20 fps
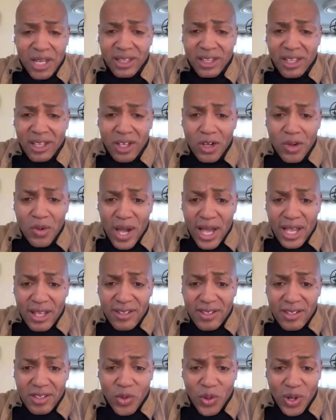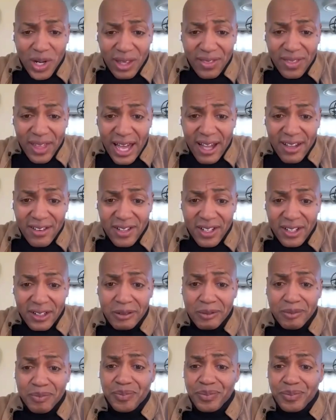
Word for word: in the US, 20,000